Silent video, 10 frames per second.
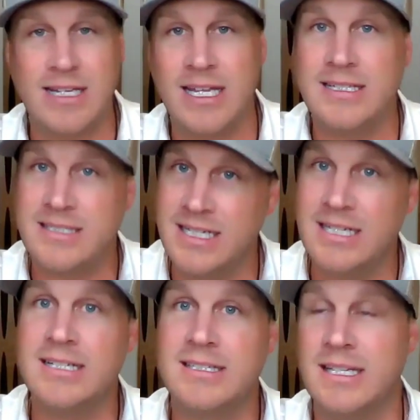to state,
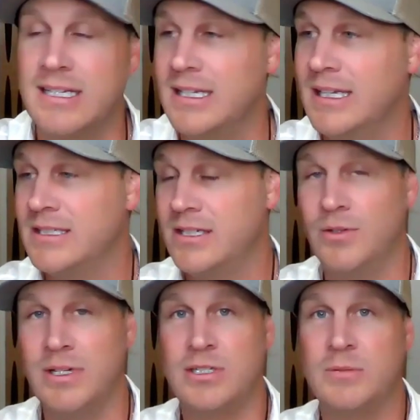city to city, it's
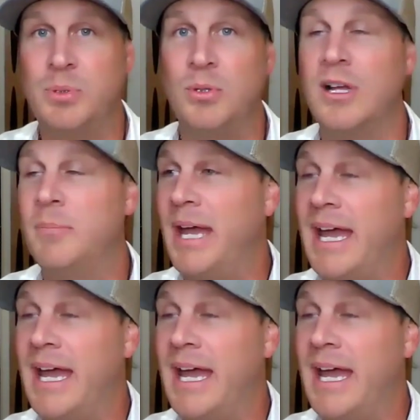going to pull up